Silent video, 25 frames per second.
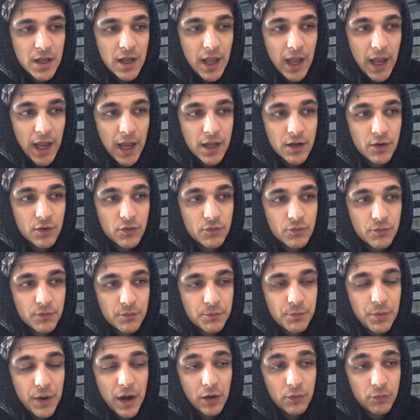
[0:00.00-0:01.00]

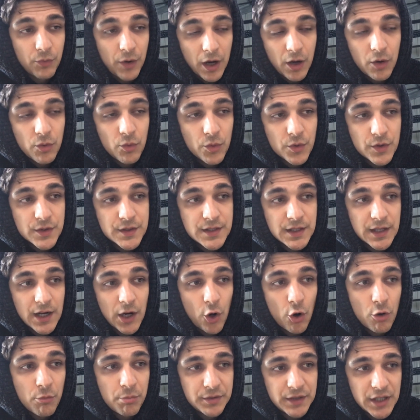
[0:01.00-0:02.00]
and break records in a
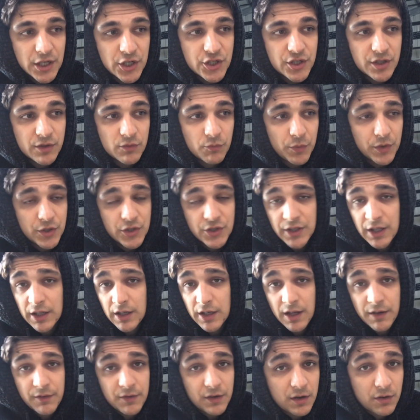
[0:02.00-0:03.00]
competition which
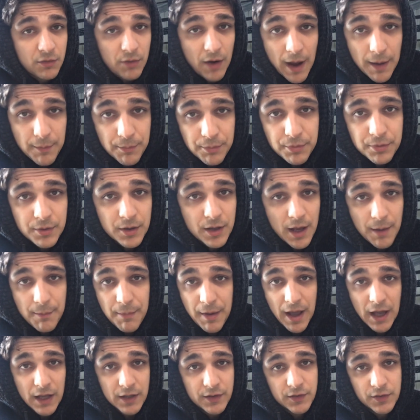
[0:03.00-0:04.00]
didn't give a crap
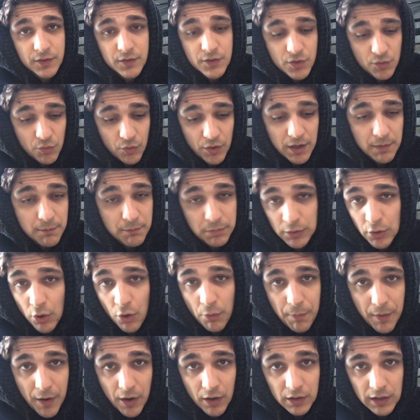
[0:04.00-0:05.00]
about squatting
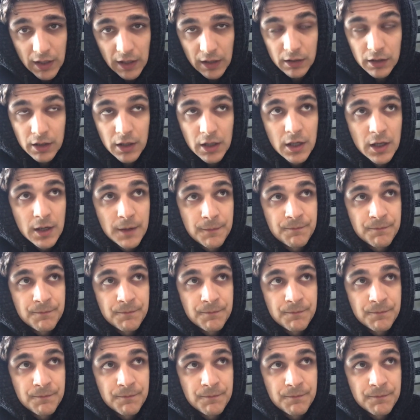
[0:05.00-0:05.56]
below parallel.